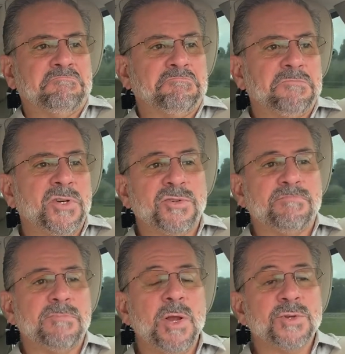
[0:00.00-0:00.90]
There's
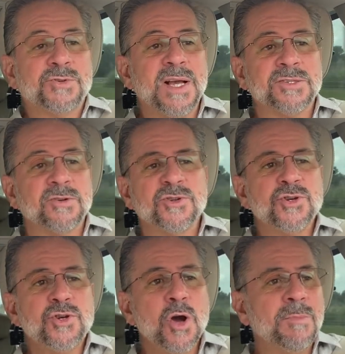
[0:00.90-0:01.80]
no stress, there's
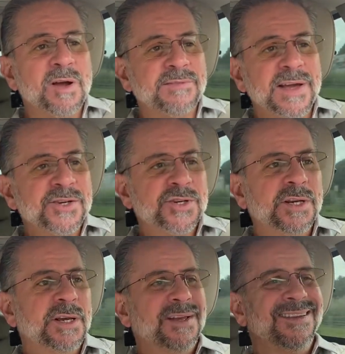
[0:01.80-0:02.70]
no motivation,
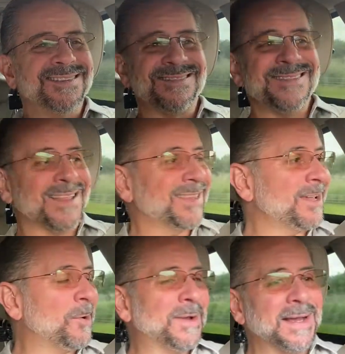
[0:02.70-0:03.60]
there's nothing
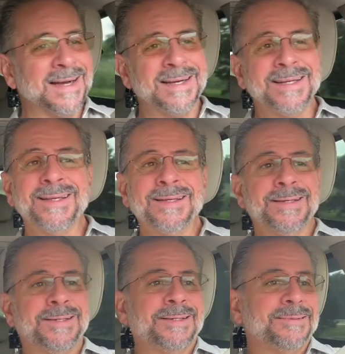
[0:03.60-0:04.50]
going on.
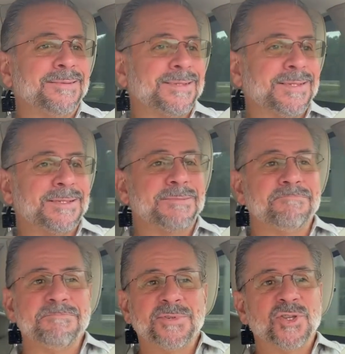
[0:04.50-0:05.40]
It's
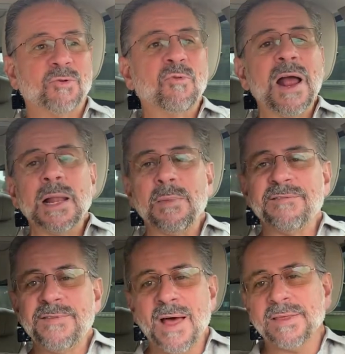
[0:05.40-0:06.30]
the realm of
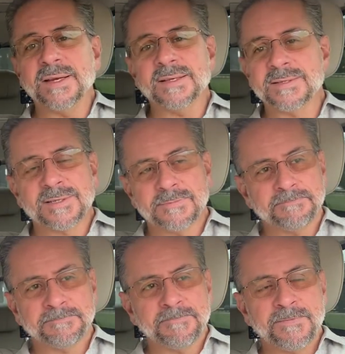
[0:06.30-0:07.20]
nothingness.
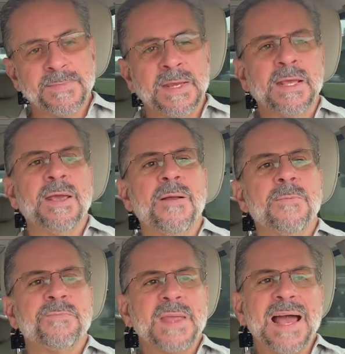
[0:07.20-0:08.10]

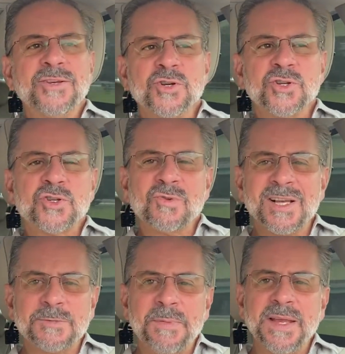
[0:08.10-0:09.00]
As your
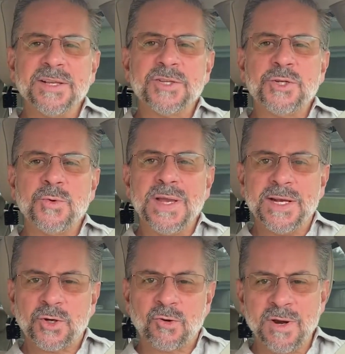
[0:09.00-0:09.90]
stress begins to
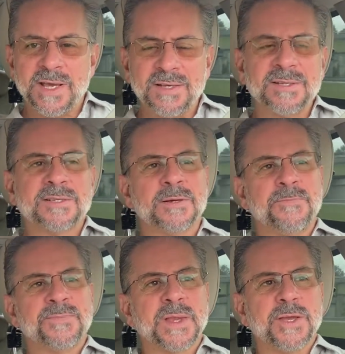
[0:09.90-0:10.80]
increase,
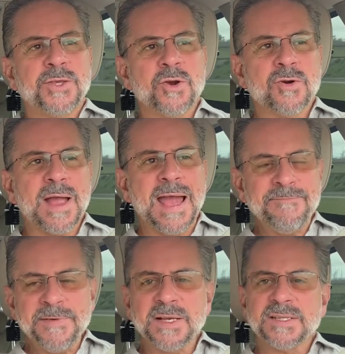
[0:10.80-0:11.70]
your
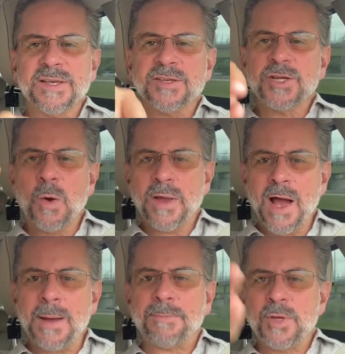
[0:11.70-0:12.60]
efficacy is going
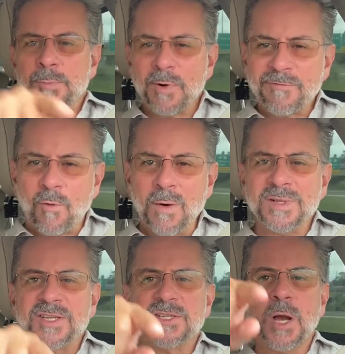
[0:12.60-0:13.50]
up, your
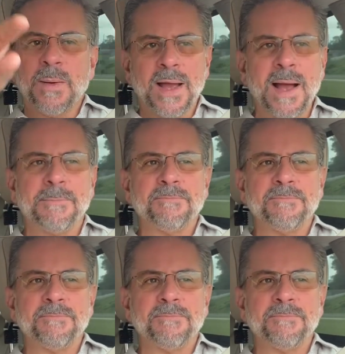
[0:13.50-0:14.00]
performance is going up.